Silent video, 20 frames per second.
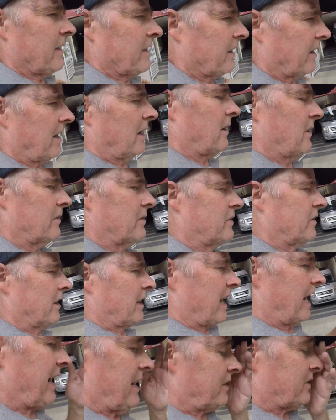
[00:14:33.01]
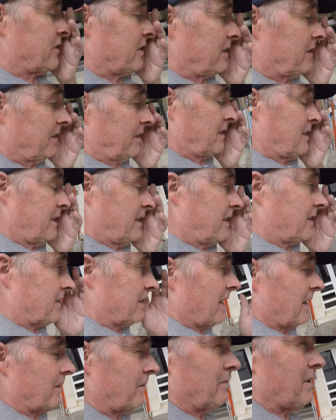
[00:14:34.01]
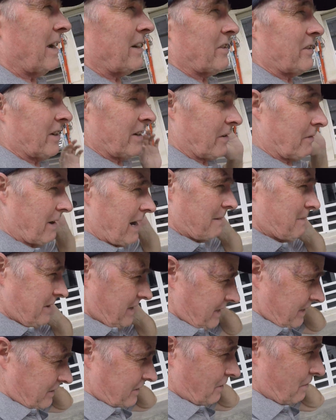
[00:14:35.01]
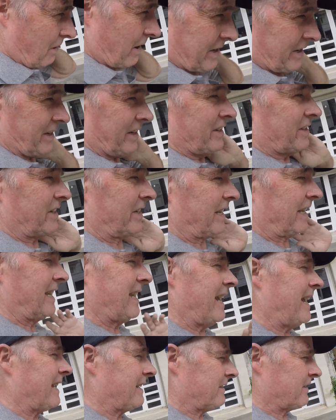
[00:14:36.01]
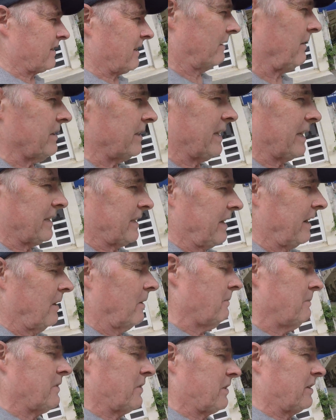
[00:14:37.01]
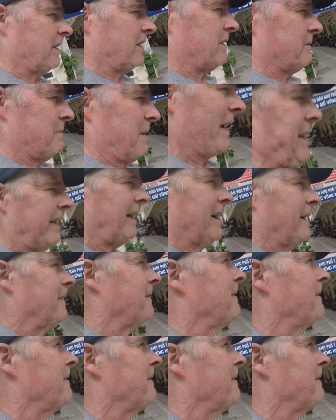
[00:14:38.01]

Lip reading: that holds your cash, and there's no rush to grab it, and it's quite easy to get. So I think the old machine's better,